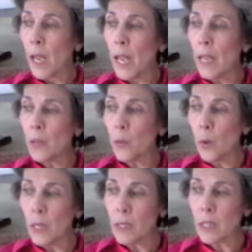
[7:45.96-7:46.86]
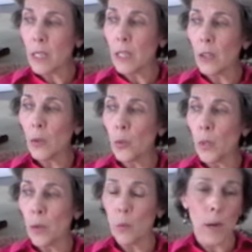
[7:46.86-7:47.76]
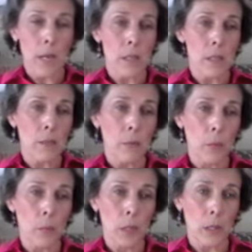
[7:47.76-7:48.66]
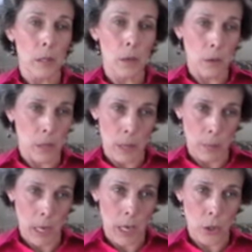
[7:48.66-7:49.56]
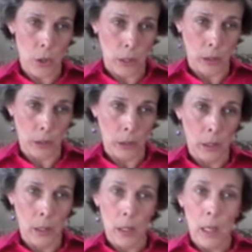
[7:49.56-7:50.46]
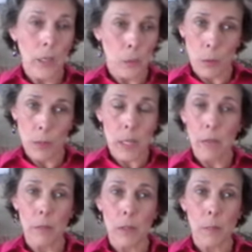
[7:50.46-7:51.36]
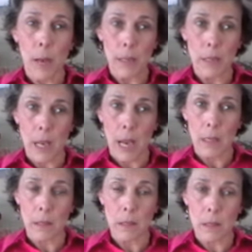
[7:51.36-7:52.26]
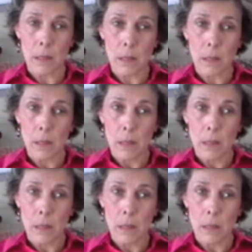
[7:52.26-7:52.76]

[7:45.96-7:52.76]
And once again we waited for Britain's condemnation, and we were deafened by the silence.